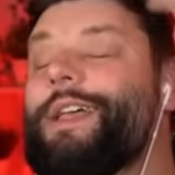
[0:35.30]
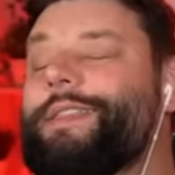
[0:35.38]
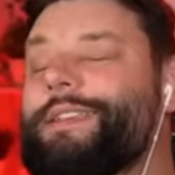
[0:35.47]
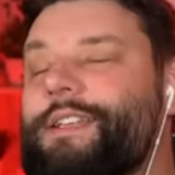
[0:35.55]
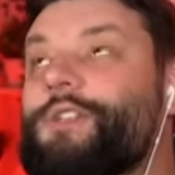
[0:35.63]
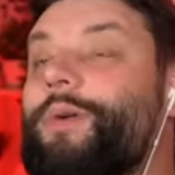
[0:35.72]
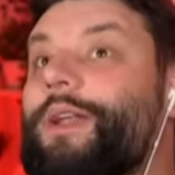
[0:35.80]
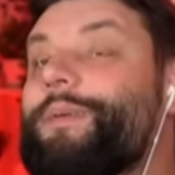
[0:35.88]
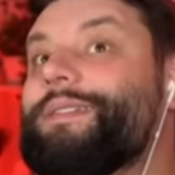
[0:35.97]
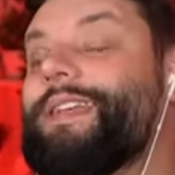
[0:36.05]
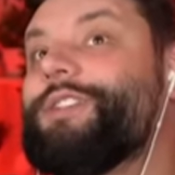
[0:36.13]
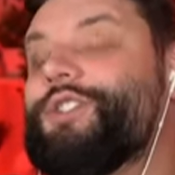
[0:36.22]
there's a
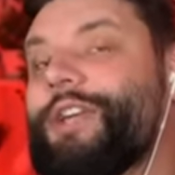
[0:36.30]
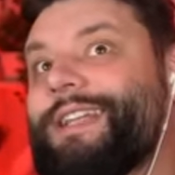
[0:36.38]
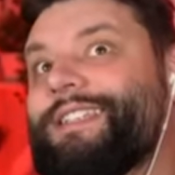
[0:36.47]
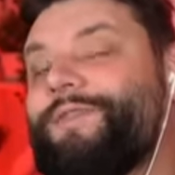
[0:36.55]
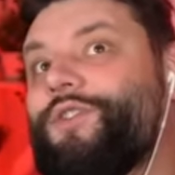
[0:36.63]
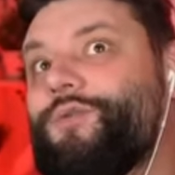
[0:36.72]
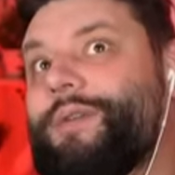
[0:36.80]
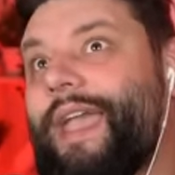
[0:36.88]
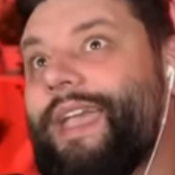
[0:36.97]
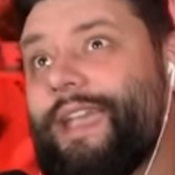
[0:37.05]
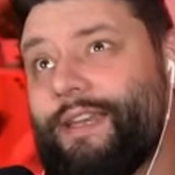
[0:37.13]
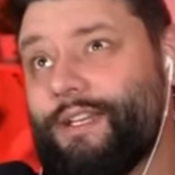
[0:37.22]
20% chance of you
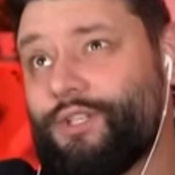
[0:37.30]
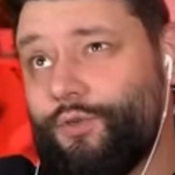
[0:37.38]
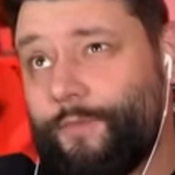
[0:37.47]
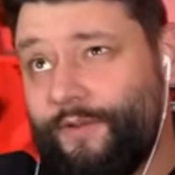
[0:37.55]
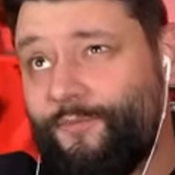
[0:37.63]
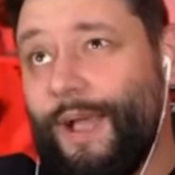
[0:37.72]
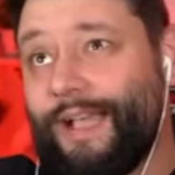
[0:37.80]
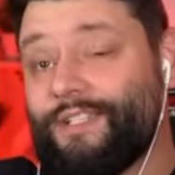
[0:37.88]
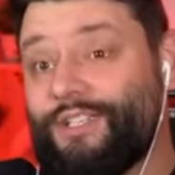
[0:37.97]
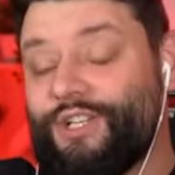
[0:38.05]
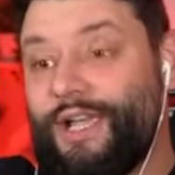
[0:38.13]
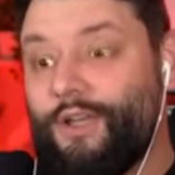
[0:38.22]
getting a disruptive
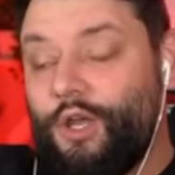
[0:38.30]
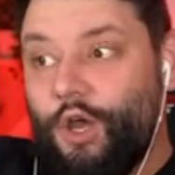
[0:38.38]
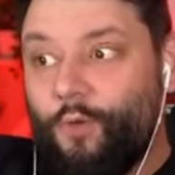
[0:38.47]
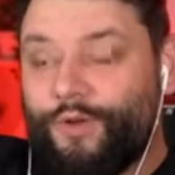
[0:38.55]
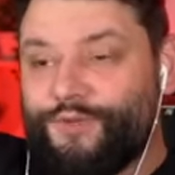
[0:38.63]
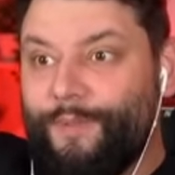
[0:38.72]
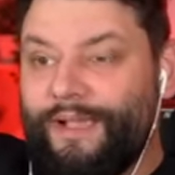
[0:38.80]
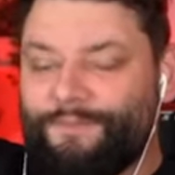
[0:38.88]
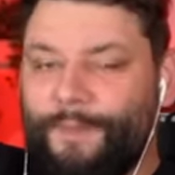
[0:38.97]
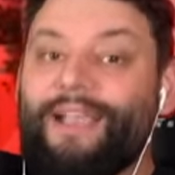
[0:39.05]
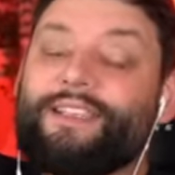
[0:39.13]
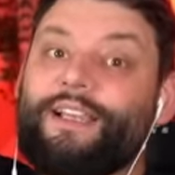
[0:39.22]
passenger, which
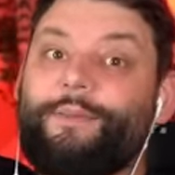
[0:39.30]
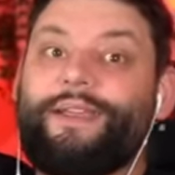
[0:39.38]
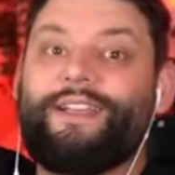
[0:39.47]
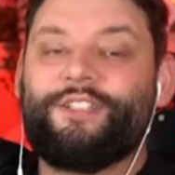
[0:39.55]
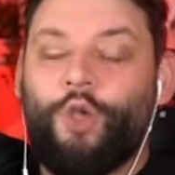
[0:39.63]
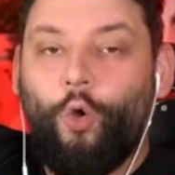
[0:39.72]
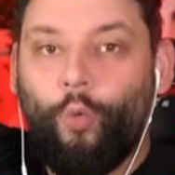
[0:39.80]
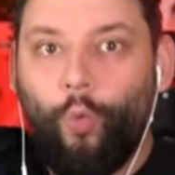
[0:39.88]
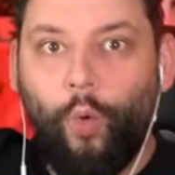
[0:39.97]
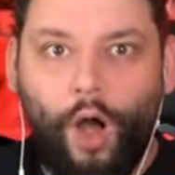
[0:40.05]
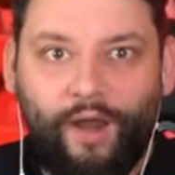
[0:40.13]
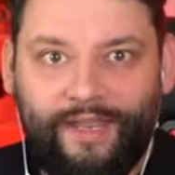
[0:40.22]
basically means
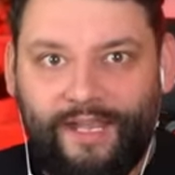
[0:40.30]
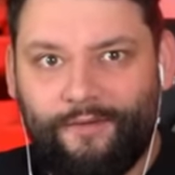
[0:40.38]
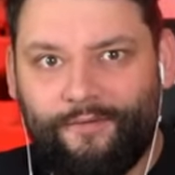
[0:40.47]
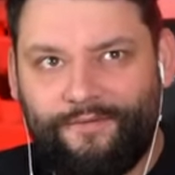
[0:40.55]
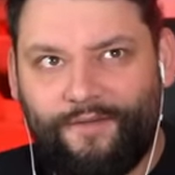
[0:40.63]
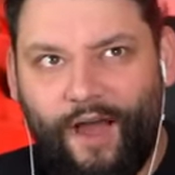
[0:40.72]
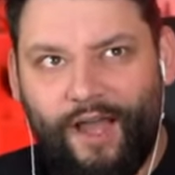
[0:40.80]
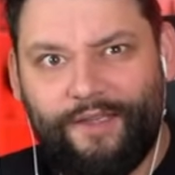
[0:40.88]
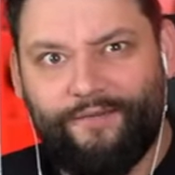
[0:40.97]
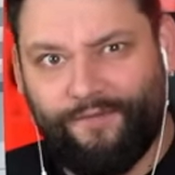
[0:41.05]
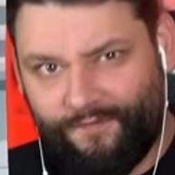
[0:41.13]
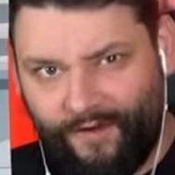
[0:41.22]
one in
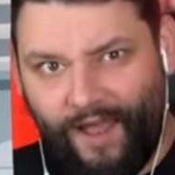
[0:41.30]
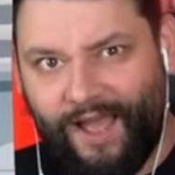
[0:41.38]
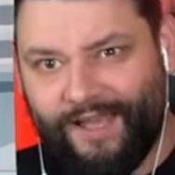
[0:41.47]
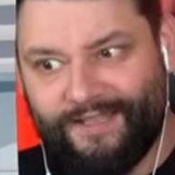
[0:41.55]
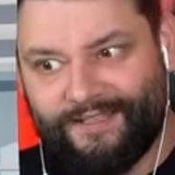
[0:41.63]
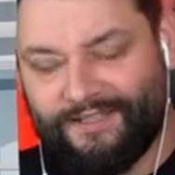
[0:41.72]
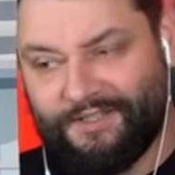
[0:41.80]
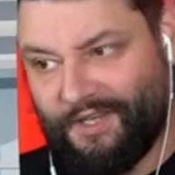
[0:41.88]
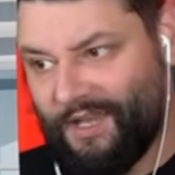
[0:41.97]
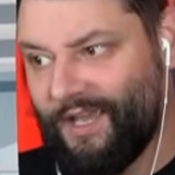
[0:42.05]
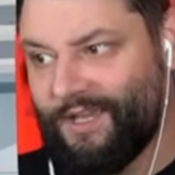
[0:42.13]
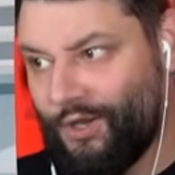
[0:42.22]
five flights
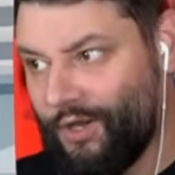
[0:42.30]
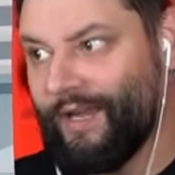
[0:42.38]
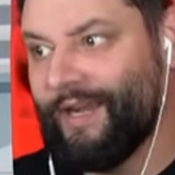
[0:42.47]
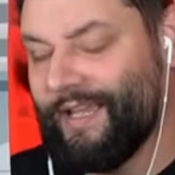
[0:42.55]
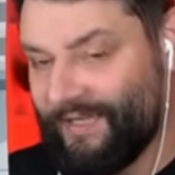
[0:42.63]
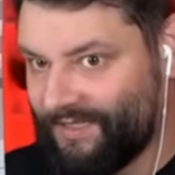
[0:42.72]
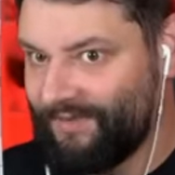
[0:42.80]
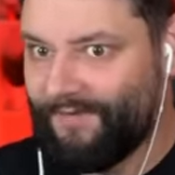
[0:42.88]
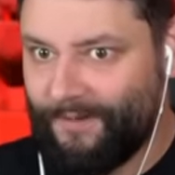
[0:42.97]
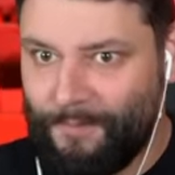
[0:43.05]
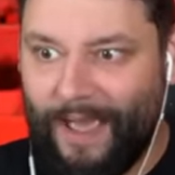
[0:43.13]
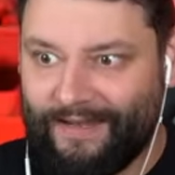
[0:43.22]
you're going to get
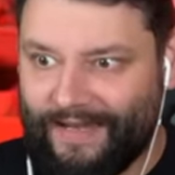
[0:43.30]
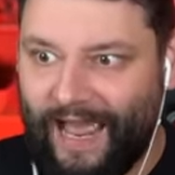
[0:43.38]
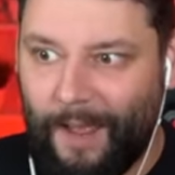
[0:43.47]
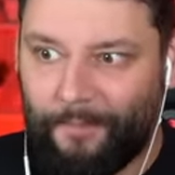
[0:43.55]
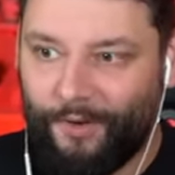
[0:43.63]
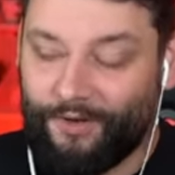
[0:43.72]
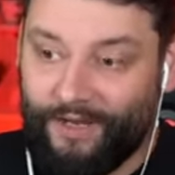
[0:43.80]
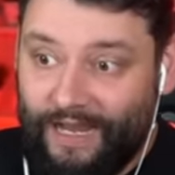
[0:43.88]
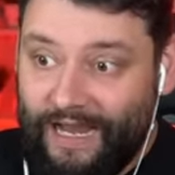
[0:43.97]
something bad happen.